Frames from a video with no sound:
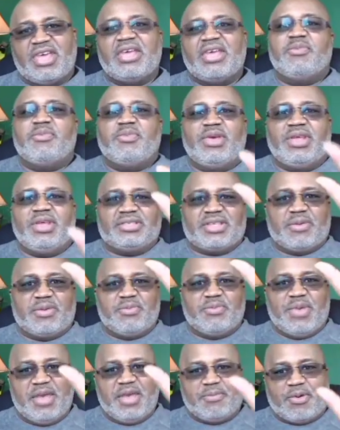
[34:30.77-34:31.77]
meaning the
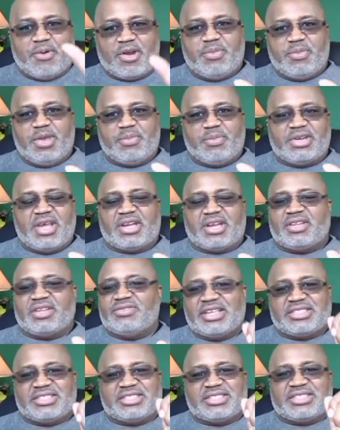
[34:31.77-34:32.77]
main part of being productive
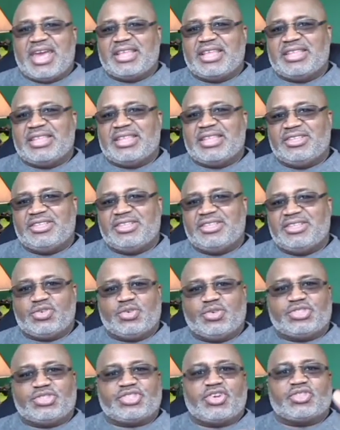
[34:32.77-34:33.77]
is not just tithing to a
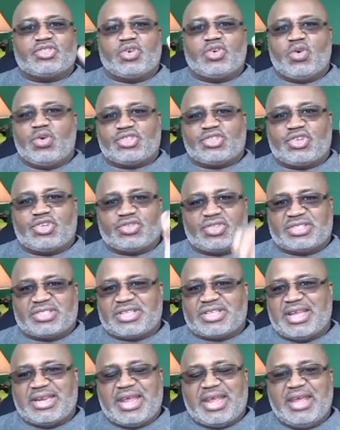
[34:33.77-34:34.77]
church or going to church on
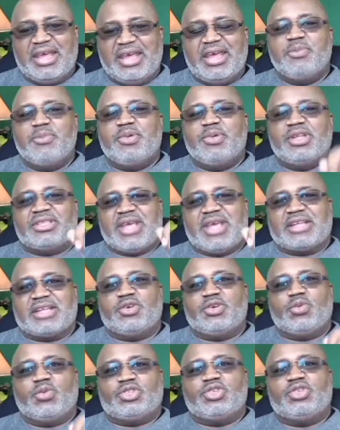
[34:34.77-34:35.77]
Sunday, but it's
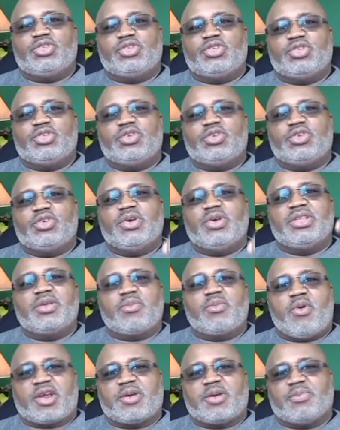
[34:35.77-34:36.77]
actually what you do in the
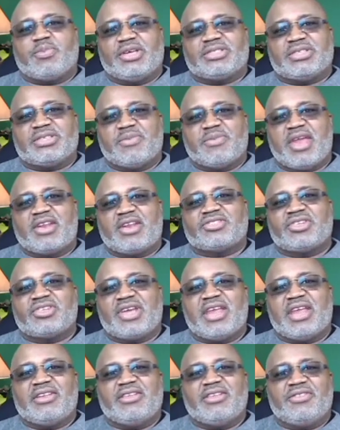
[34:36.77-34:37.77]
marketplace that matters to
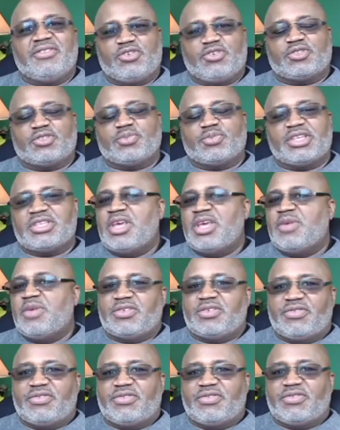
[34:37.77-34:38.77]
God in the first place.
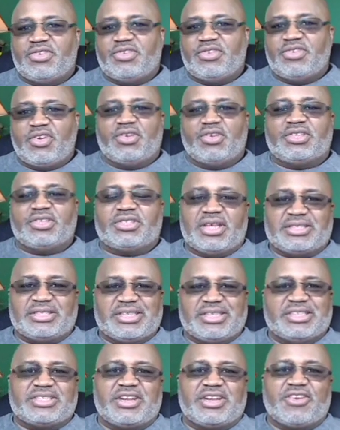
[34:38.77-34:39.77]
Because if you notice, and I
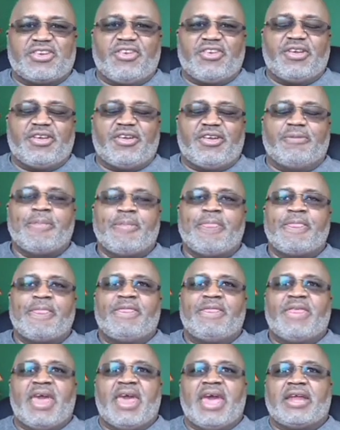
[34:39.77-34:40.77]
said it earlier,
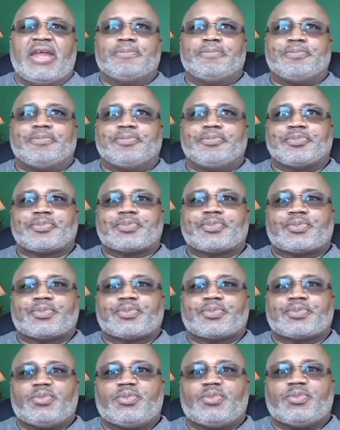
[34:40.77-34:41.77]
that
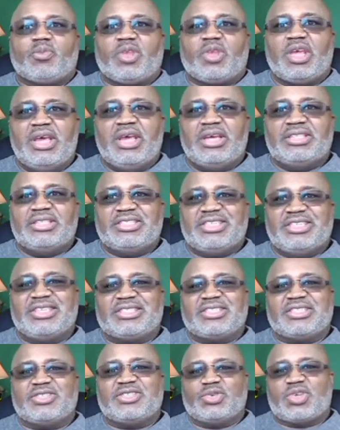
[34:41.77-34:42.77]

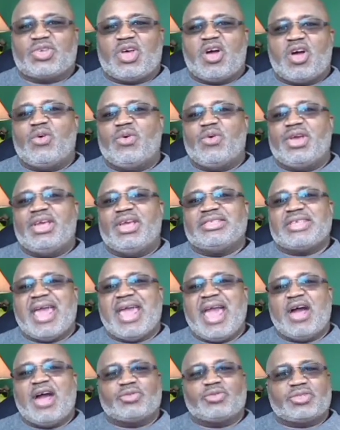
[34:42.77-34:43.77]
Jesus was always
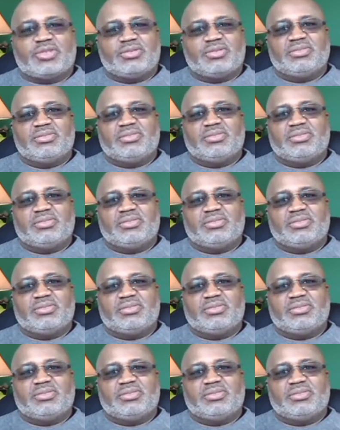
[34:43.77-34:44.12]
out.